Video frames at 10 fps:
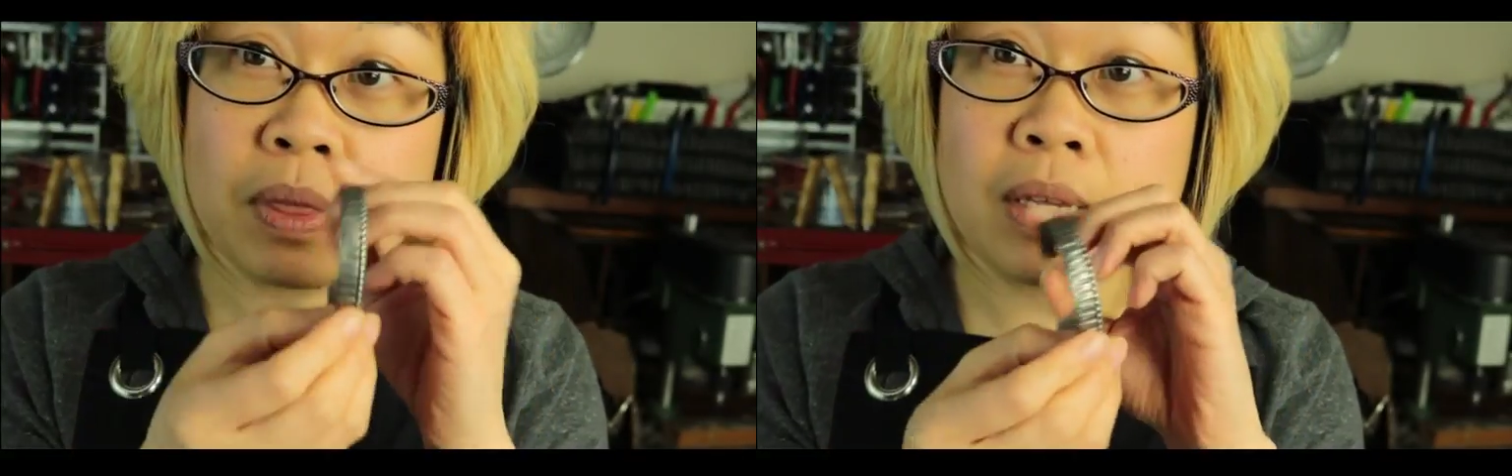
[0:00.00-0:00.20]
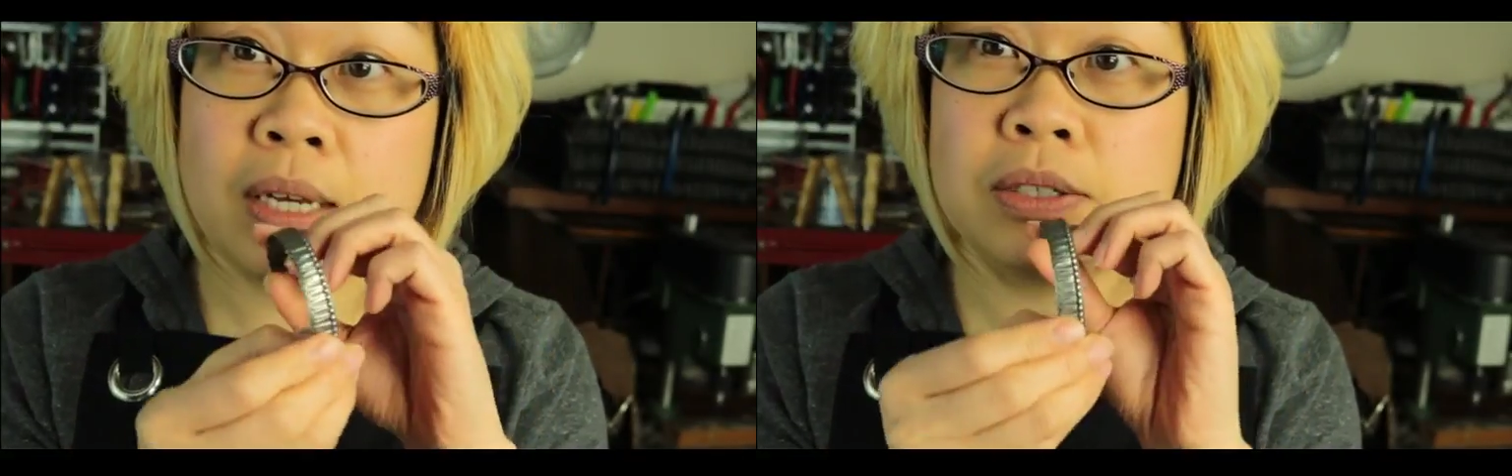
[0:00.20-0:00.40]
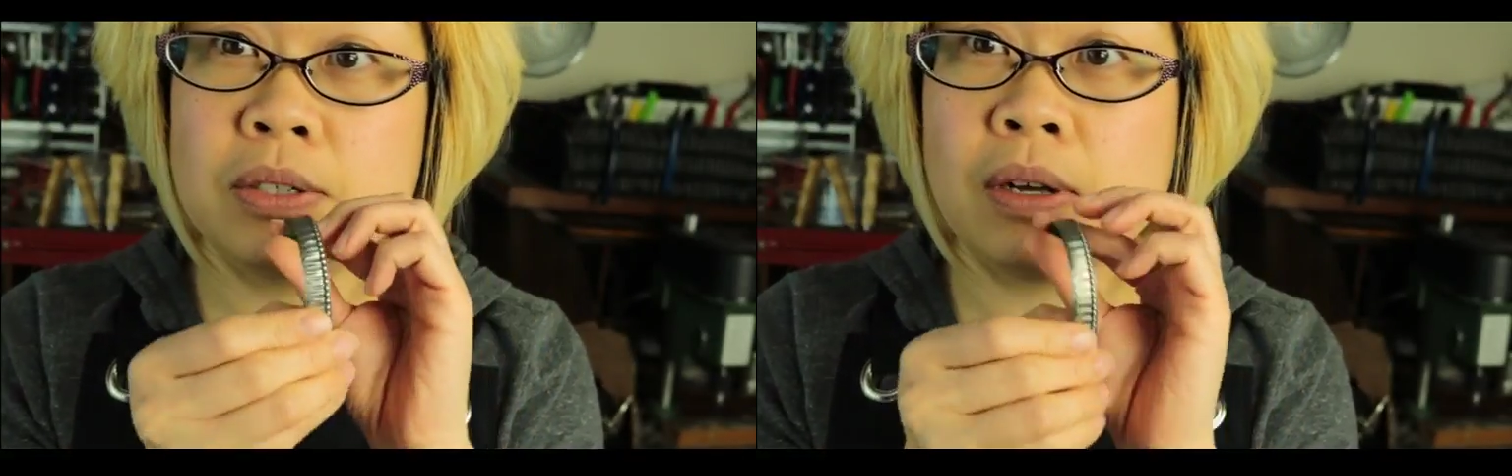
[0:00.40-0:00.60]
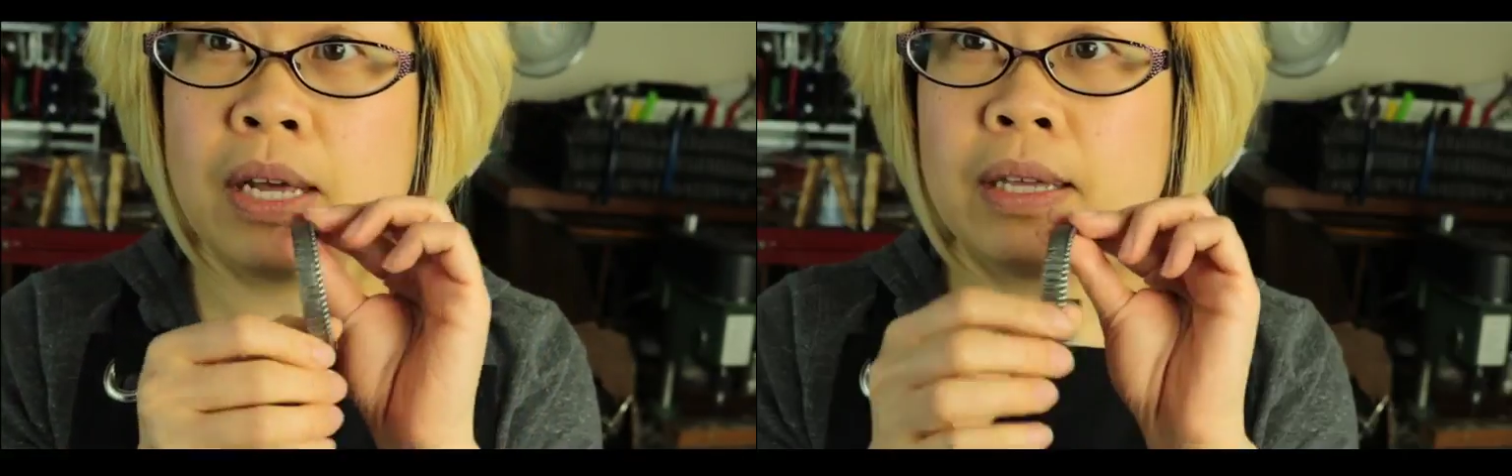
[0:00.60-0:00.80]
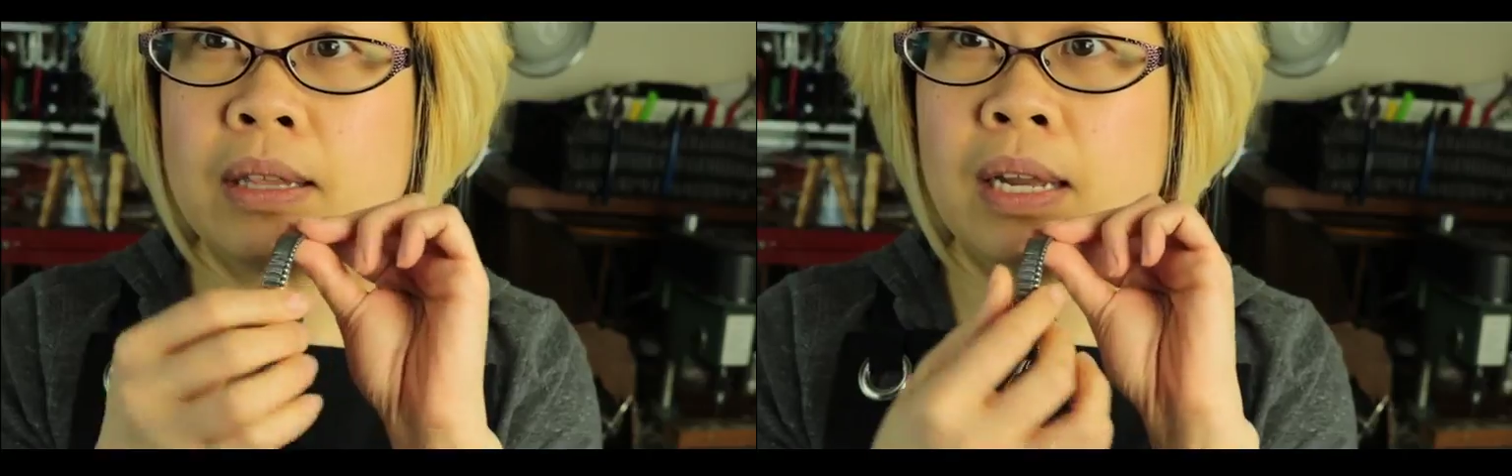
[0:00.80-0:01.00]
as you know,
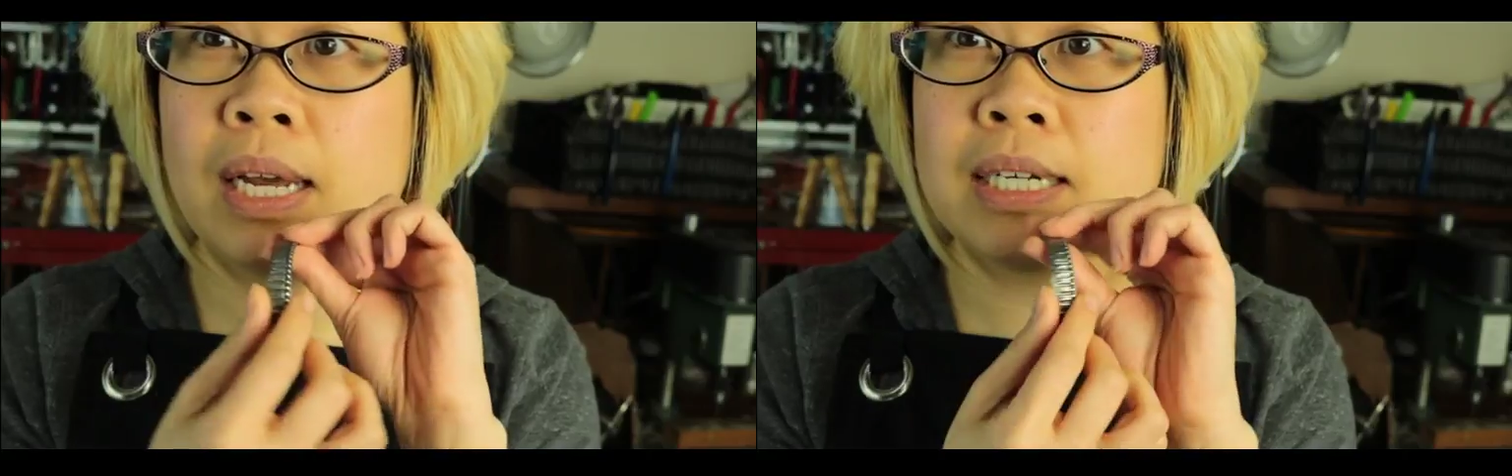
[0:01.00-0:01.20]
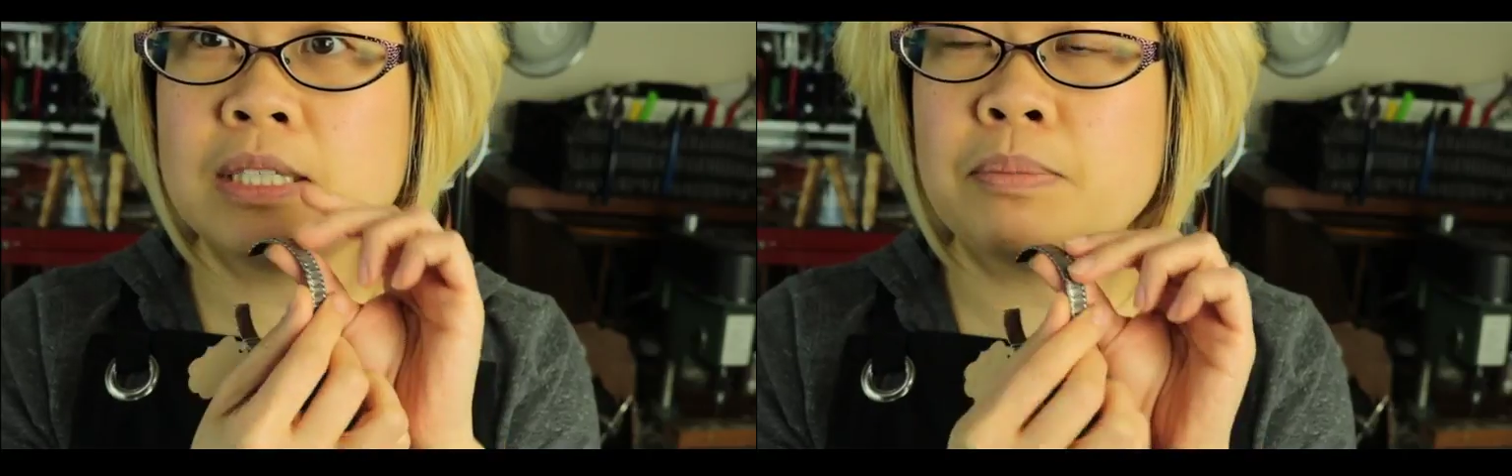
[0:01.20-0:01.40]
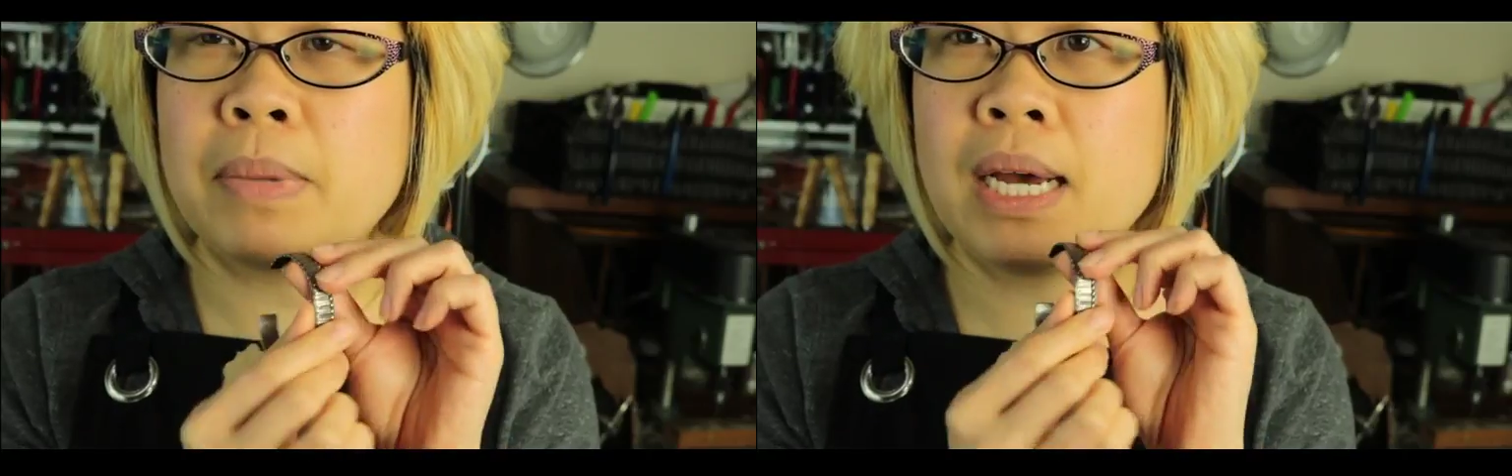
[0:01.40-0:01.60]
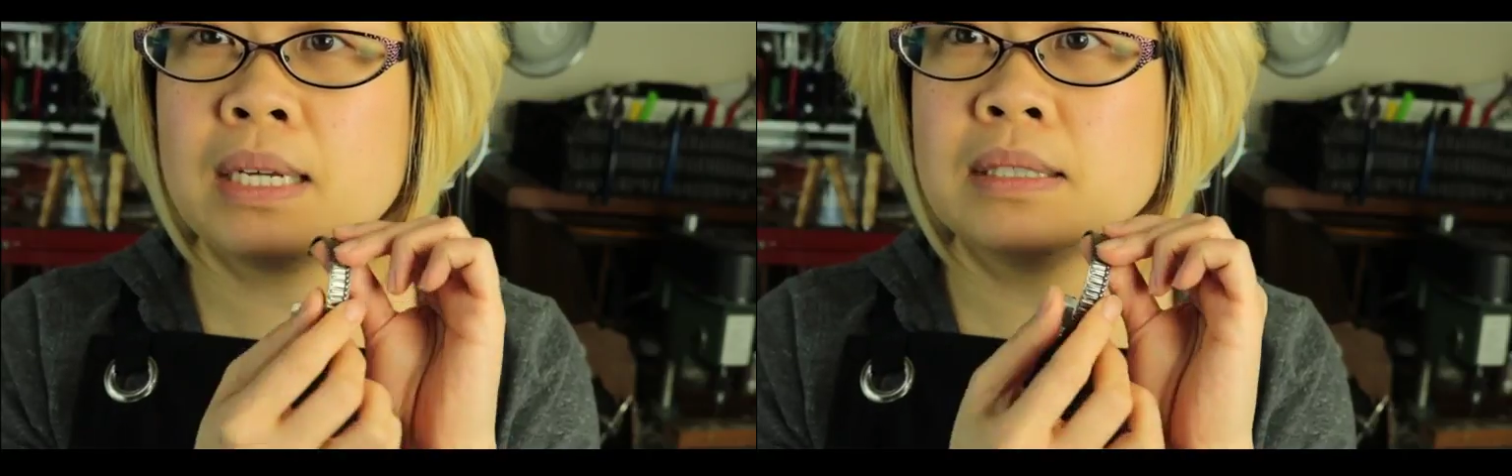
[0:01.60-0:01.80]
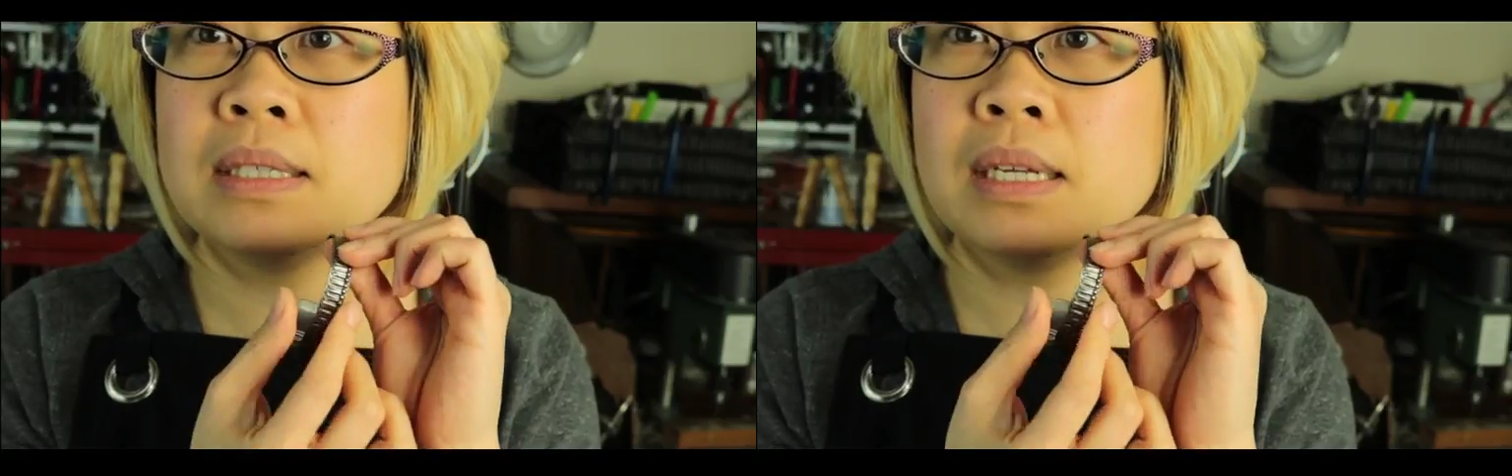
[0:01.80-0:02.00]
like the last
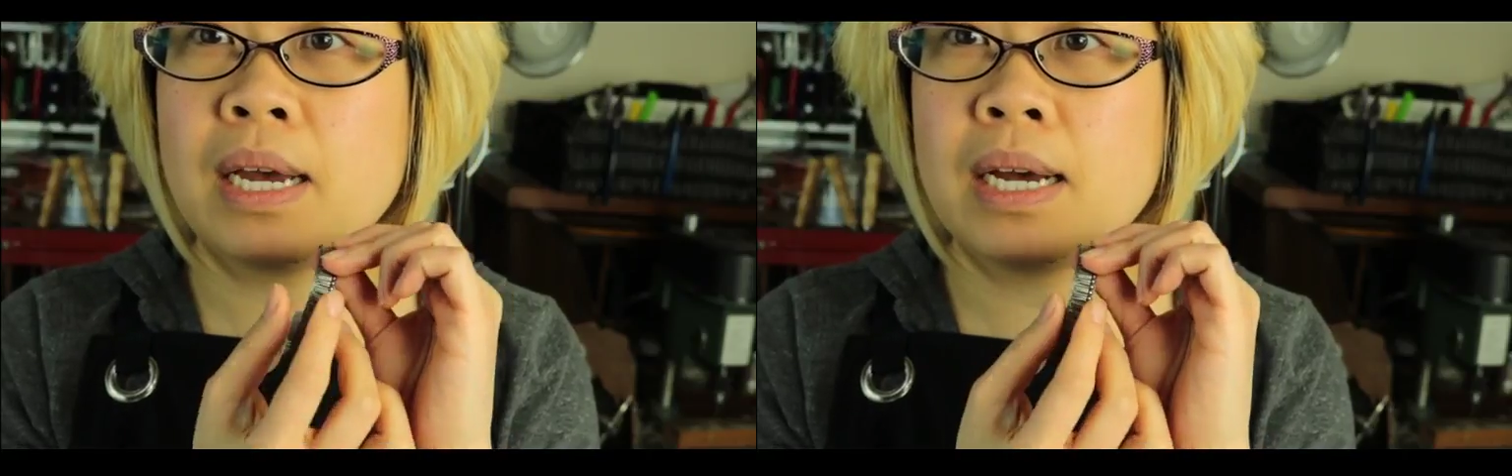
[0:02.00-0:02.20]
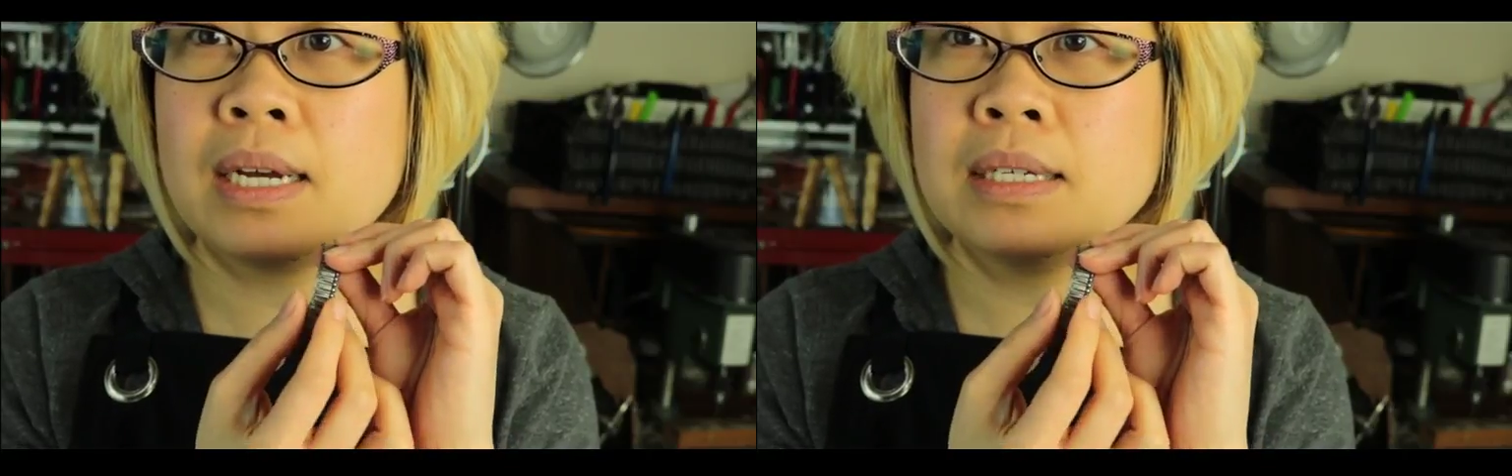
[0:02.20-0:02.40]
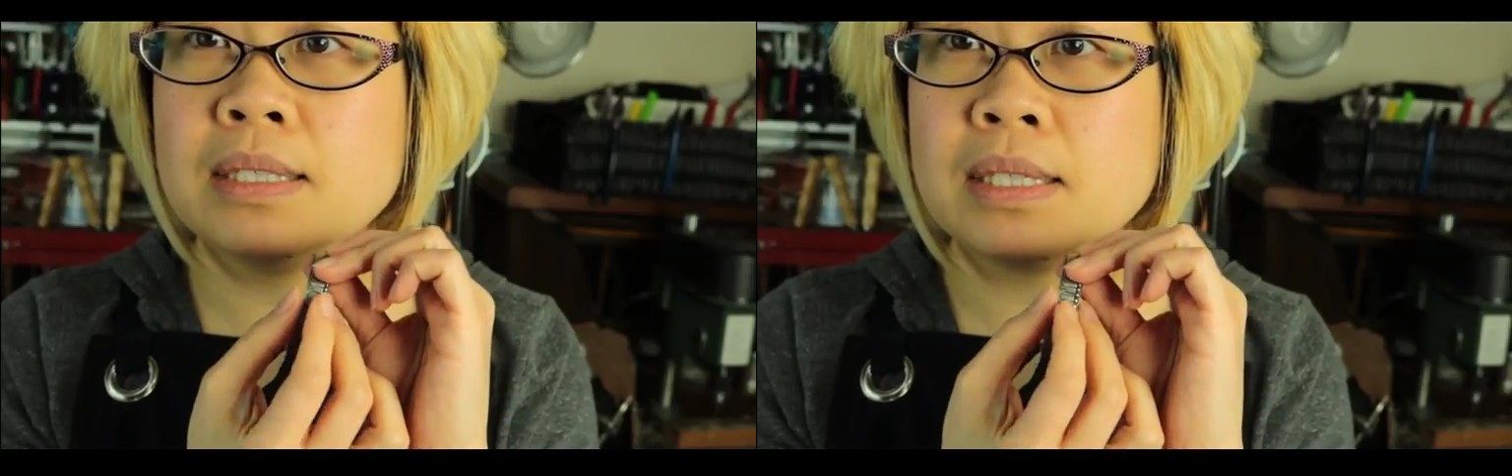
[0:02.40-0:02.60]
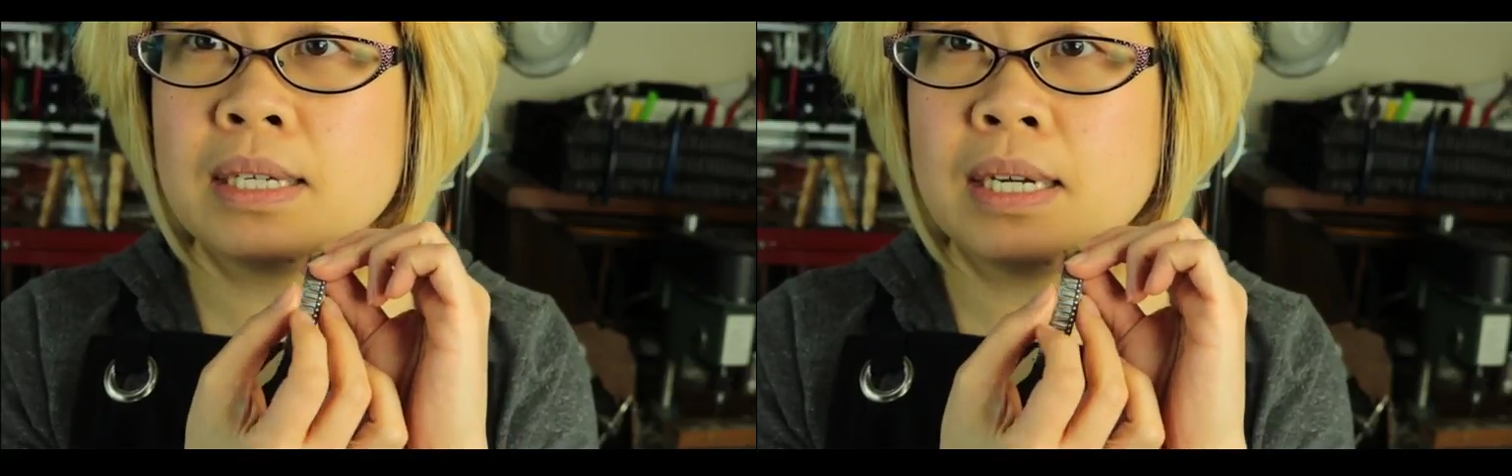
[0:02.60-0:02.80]
mass it has,